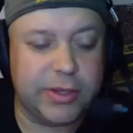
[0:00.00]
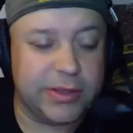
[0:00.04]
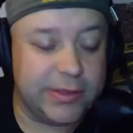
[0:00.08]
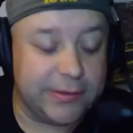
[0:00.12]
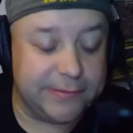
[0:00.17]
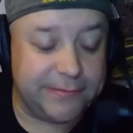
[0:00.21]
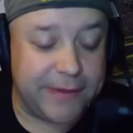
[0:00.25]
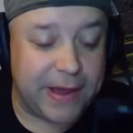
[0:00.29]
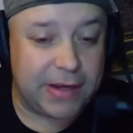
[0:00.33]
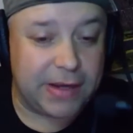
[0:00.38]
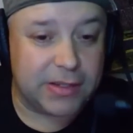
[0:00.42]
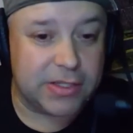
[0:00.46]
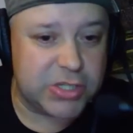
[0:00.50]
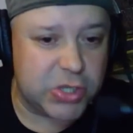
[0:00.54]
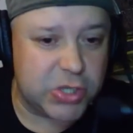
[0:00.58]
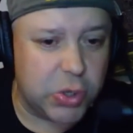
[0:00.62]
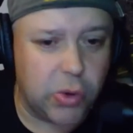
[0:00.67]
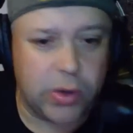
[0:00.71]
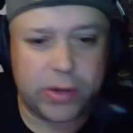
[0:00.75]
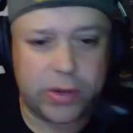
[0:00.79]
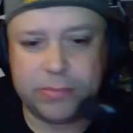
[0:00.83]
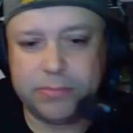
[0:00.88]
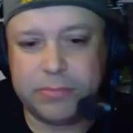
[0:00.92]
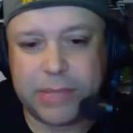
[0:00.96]
the final
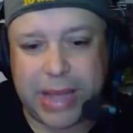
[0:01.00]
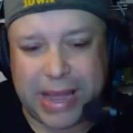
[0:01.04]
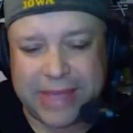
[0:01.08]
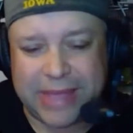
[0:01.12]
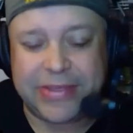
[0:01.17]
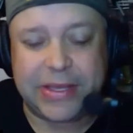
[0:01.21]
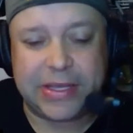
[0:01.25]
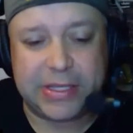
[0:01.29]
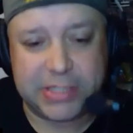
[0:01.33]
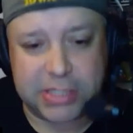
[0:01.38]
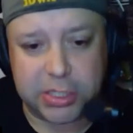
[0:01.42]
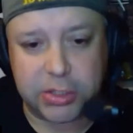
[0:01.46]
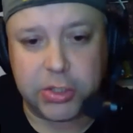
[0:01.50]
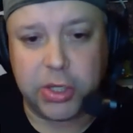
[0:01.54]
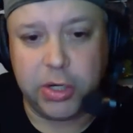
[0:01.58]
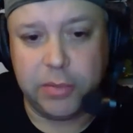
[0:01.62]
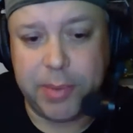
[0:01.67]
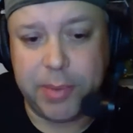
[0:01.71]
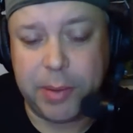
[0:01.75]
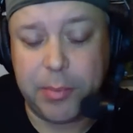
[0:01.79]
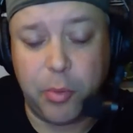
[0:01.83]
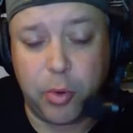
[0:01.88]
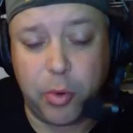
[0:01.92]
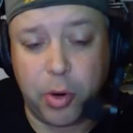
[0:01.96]
score, I think it's a little
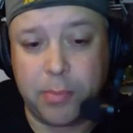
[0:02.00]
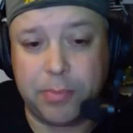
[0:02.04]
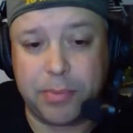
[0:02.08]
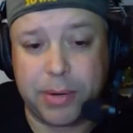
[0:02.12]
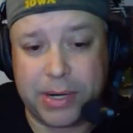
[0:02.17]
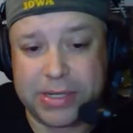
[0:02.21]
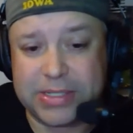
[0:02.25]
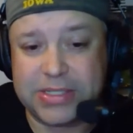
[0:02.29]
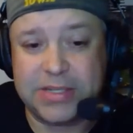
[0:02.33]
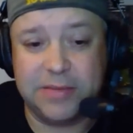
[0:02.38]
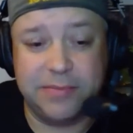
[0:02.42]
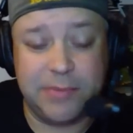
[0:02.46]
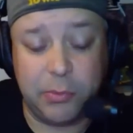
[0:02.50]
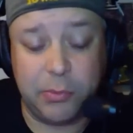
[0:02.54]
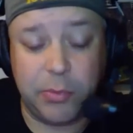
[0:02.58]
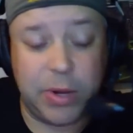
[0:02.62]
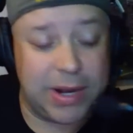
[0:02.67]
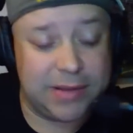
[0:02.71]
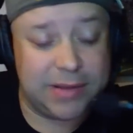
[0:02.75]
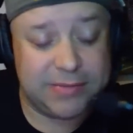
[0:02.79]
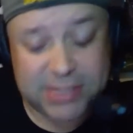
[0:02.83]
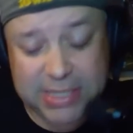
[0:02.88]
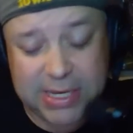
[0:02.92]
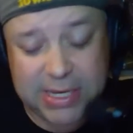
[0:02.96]
bit more impressive than what
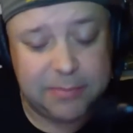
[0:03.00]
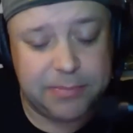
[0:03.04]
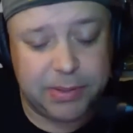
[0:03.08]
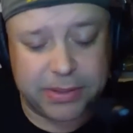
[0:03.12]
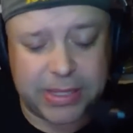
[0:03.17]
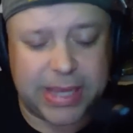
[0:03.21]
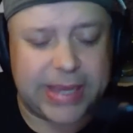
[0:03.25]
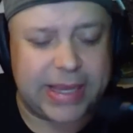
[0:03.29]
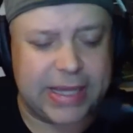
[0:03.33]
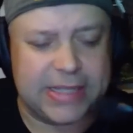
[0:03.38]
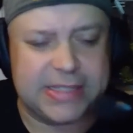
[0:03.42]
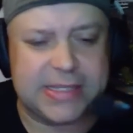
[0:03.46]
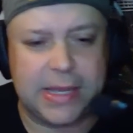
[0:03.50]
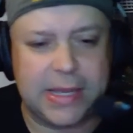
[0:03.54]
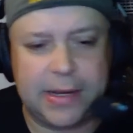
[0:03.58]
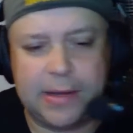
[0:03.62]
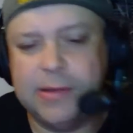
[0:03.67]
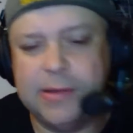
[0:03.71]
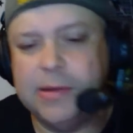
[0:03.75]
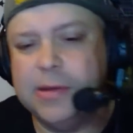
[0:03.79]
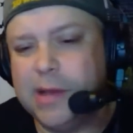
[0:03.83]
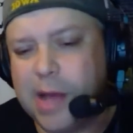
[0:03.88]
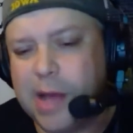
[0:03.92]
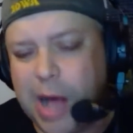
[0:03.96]
I've seen, but like I said,
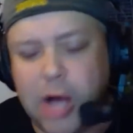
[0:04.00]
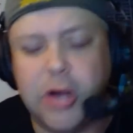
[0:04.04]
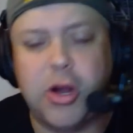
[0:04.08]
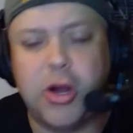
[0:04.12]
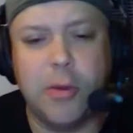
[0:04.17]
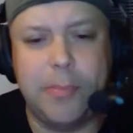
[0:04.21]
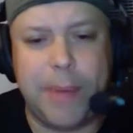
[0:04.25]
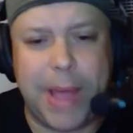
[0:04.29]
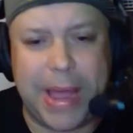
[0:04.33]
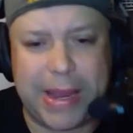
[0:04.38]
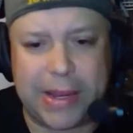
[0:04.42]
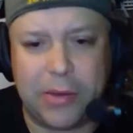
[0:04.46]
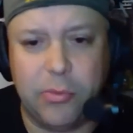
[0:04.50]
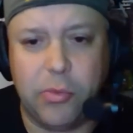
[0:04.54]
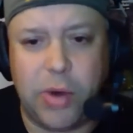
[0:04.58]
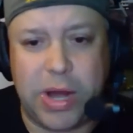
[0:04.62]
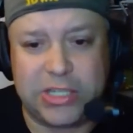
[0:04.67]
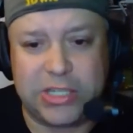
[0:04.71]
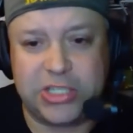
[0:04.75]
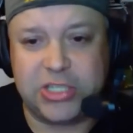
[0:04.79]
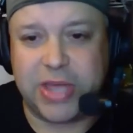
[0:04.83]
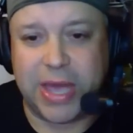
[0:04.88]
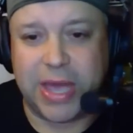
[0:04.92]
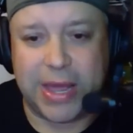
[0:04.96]
I'll go back and
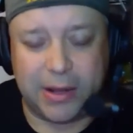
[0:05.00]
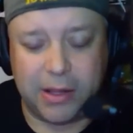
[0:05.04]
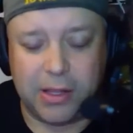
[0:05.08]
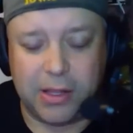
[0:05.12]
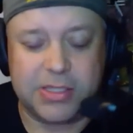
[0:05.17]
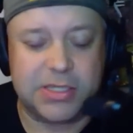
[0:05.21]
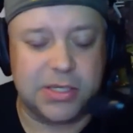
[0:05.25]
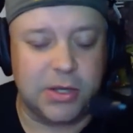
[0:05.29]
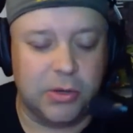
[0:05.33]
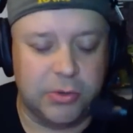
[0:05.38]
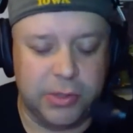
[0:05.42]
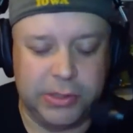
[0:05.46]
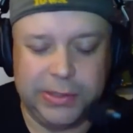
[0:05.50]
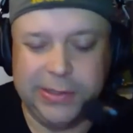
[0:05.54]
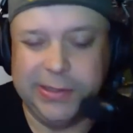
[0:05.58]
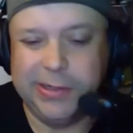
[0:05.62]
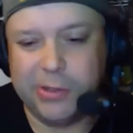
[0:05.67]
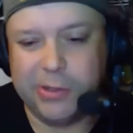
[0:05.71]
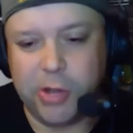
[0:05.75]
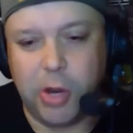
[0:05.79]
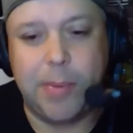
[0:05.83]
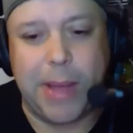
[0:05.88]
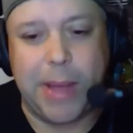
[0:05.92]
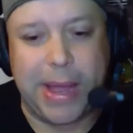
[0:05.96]
watch that. I'll also
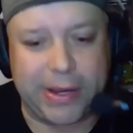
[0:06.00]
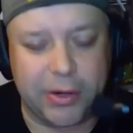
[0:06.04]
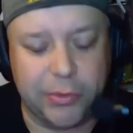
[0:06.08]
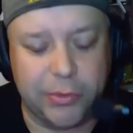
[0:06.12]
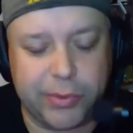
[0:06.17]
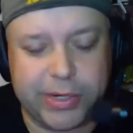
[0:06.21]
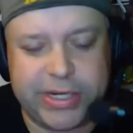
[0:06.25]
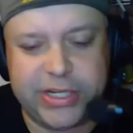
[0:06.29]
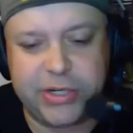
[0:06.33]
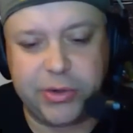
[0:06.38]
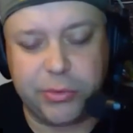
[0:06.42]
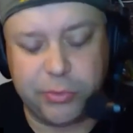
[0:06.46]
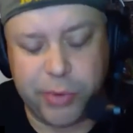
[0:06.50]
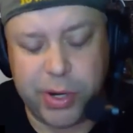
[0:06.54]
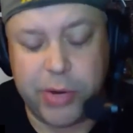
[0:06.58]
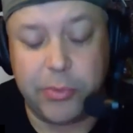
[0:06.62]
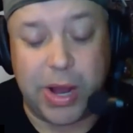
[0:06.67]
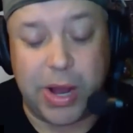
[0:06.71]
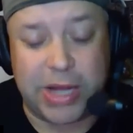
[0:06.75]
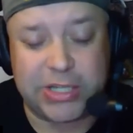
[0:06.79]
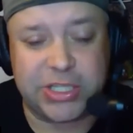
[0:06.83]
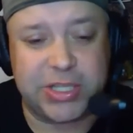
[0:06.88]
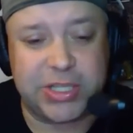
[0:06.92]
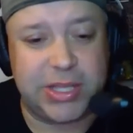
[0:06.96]
go back and
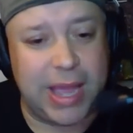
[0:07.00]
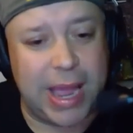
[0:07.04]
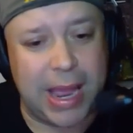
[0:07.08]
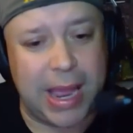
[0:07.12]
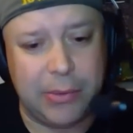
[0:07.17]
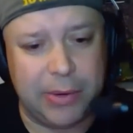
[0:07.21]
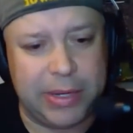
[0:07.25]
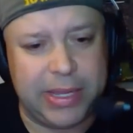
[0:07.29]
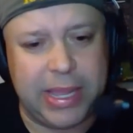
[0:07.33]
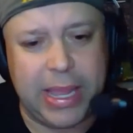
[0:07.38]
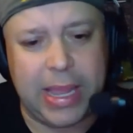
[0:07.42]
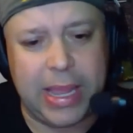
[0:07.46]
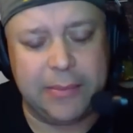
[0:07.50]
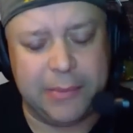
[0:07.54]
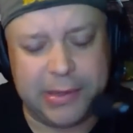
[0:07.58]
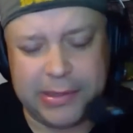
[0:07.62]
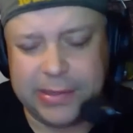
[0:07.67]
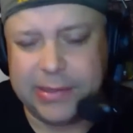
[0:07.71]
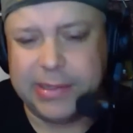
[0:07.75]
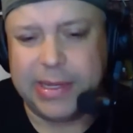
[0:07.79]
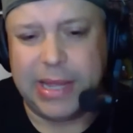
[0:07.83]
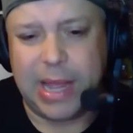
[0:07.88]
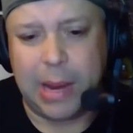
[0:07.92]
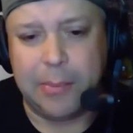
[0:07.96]
rewatch the Iowa game
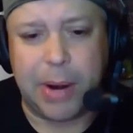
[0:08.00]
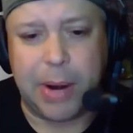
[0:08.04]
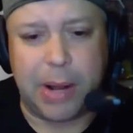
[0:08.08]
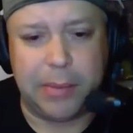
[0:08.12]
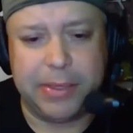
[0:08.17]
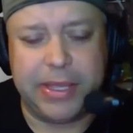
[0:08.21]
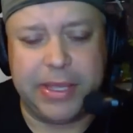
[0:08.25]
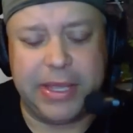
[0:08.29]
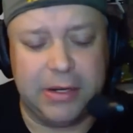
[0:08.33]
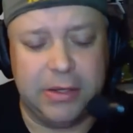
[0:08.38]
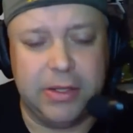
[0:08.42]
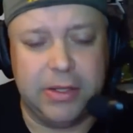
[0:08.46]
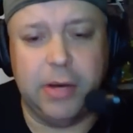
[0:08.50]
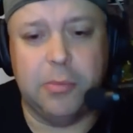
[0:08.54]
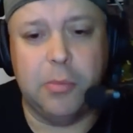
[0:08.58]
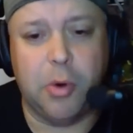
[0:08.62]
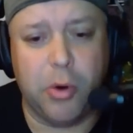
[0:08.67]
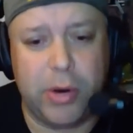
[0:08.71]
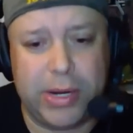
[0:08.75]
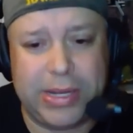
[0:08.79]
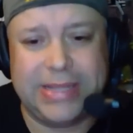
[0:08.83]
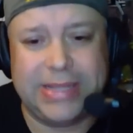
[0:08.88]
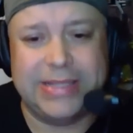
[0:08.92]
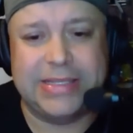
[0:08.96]
and probably get a little
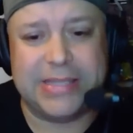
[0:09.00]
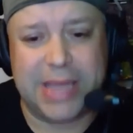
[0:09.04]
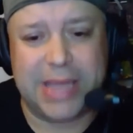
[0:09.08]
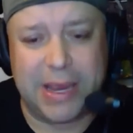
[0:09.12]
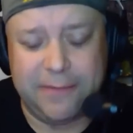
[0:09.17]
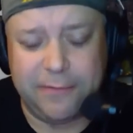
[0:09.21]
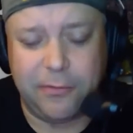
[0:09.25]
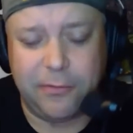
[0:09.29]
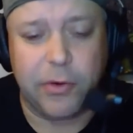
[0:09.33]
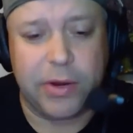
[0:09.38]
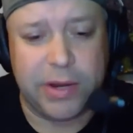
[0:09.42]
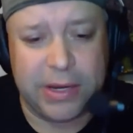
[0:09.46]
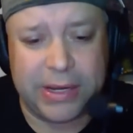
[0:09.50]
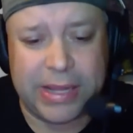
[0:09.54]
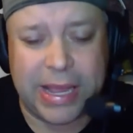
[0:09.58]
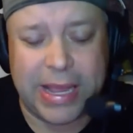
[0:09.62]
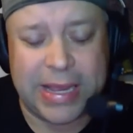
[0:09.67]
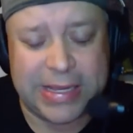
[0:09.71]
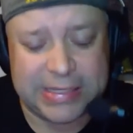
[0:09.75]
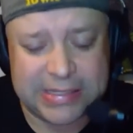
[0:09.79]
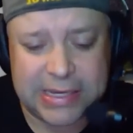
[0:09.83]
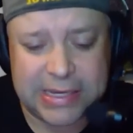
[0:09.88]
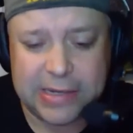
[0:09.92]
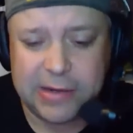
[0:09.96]
more insight for you
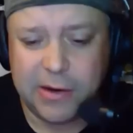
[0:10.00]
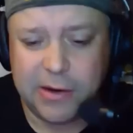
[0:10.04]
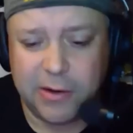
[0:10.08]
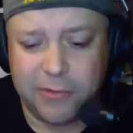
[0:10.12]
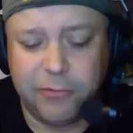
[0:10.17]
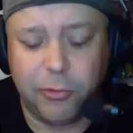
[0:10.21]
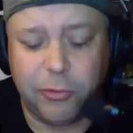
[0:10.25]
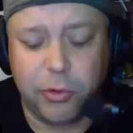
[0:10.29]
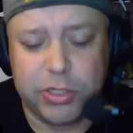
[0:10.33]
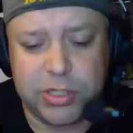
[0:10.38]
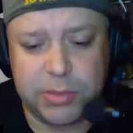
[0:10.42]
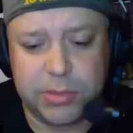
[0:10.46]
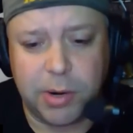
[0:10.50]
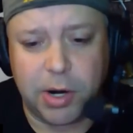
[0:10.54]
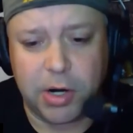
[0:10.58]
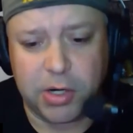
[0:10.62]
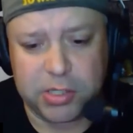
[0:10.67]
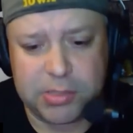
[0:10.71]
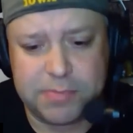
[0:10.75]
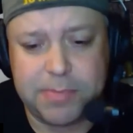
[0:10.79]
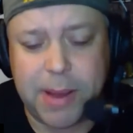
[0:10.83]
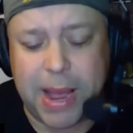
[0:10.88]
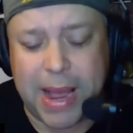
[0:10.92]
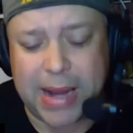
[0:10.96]
guys for
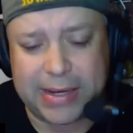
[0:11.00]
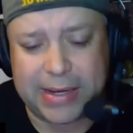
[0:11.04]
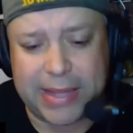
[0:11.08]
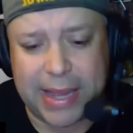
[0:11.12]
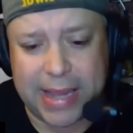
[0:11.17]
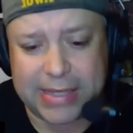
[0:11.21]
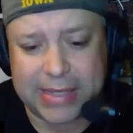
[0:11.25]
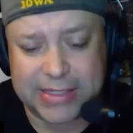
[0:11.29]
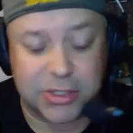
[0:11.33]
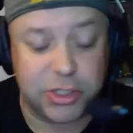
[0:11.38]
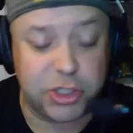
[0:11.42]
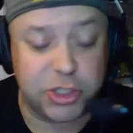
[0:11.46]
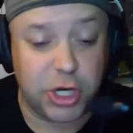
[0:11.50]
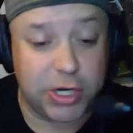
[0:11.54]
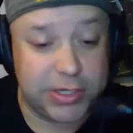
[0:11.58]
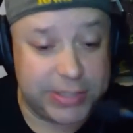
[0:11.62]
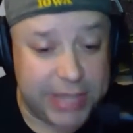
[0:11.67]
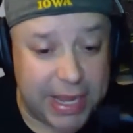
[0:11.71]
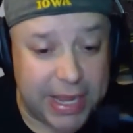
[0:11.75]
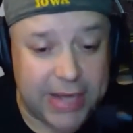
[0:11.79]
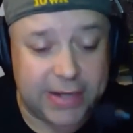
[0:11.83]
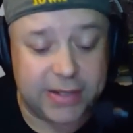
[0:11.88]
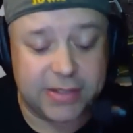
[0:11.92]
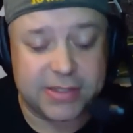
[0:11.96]
tomorrow's podcast. LaShawn
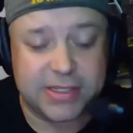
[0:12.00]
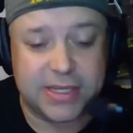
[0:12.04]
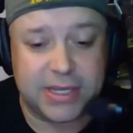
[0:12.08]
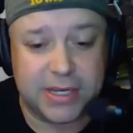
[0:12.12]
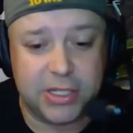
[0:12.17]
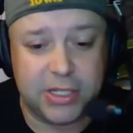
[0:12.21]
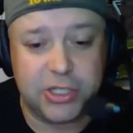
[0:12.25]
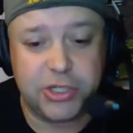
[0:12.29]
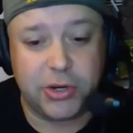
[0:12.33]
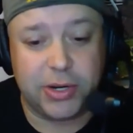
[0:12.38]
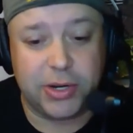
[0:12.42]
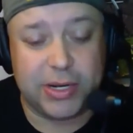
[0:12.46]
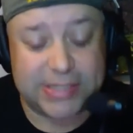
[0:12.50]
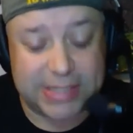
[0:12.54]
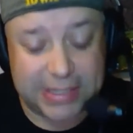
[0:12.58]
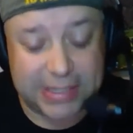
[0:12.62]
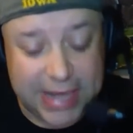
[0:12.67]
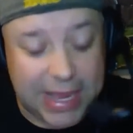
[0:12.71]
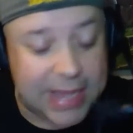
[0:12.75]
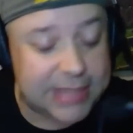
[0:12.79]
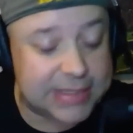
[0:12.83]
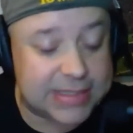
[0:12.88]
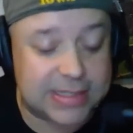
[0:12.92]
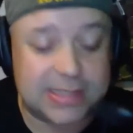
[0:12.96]
Daniels is going to join us. And
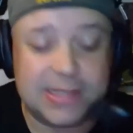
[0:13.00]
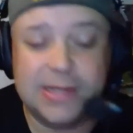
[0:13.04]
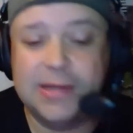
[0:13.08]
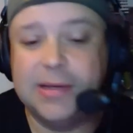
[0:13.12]
yes,